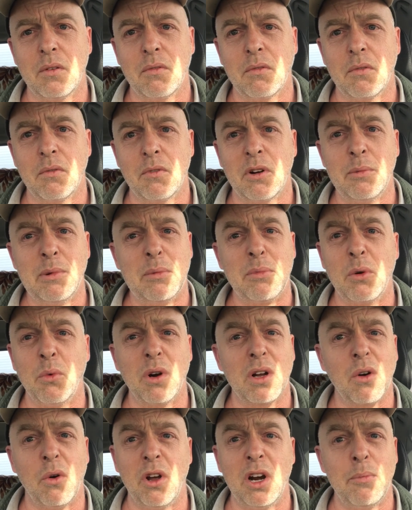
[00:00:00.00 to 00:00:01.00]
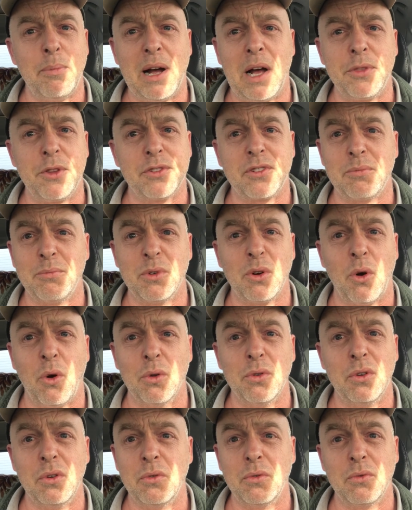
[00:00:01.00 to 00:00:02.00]
Remember, we're going about this from a whole
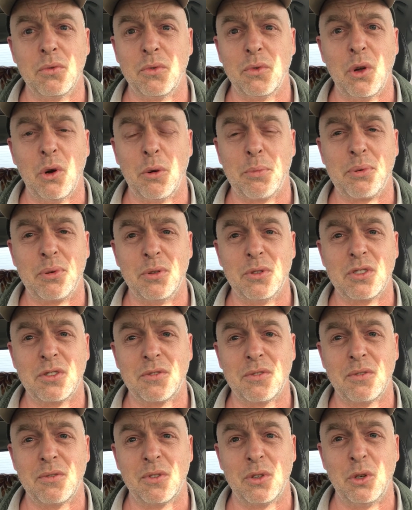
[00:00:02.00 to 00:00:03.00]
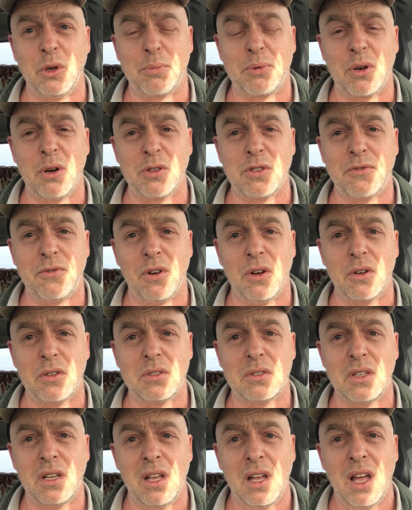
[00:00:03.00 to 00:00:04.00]
new approach,
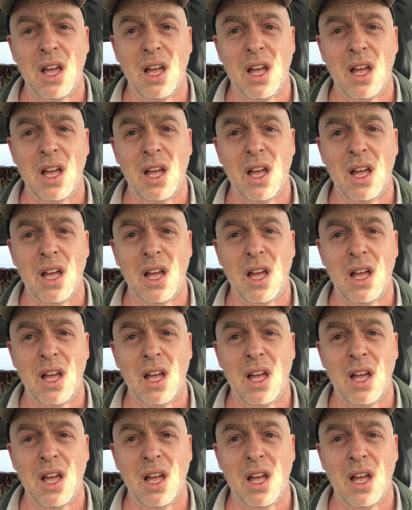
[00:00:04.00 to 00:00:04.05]
folks.